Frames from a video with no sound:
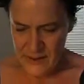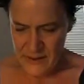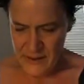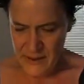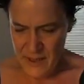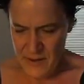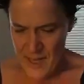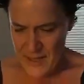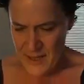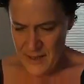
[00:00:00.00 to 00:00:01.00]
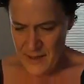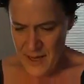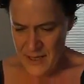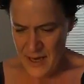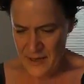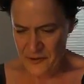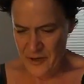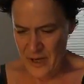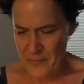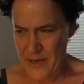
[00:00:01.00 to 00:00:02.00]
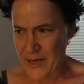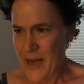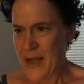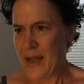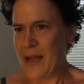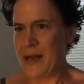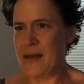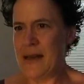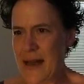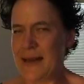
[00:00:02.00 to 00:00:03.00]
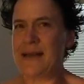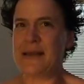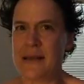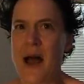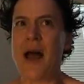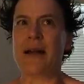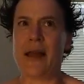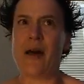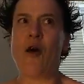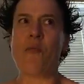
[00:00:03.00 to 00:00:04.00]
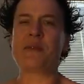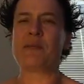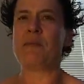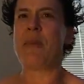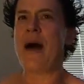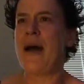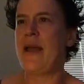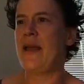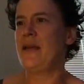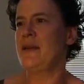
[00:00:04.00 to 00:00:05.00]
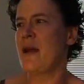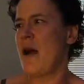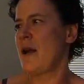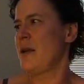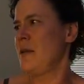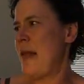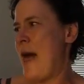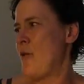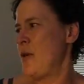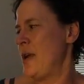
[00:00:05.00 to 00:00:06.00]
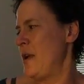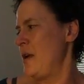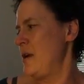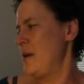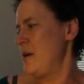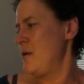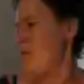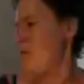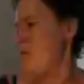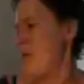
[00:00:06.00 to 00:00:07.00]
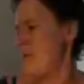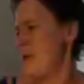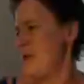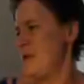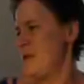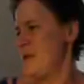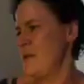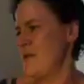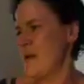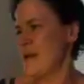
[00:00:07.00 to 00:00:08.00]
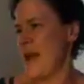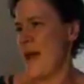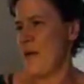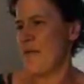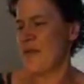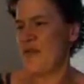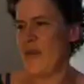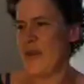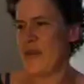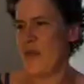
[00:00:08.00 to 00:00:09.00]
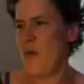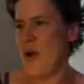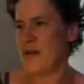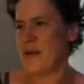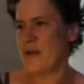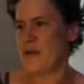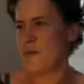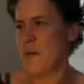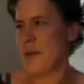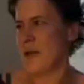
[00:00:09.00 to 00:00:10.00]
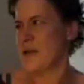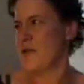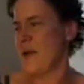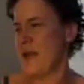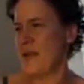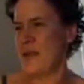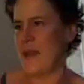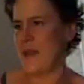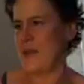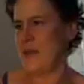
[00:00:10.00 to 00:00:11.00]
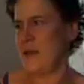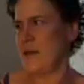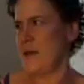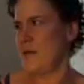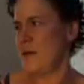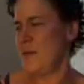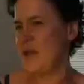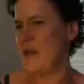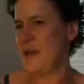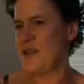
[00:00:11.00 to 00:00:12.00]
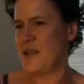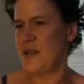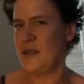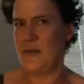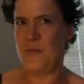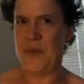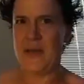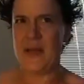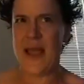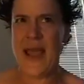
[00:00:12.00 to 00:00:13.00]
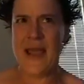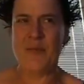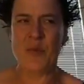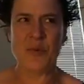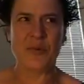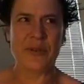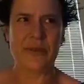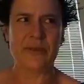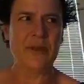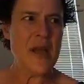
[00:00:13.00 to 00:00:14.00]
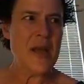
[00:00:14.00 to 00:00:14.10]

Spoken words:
So that's kind of tricky, but it is not helped by not allowing women to dress however the fuck they want to go swimming. It's great that they, they should be able to,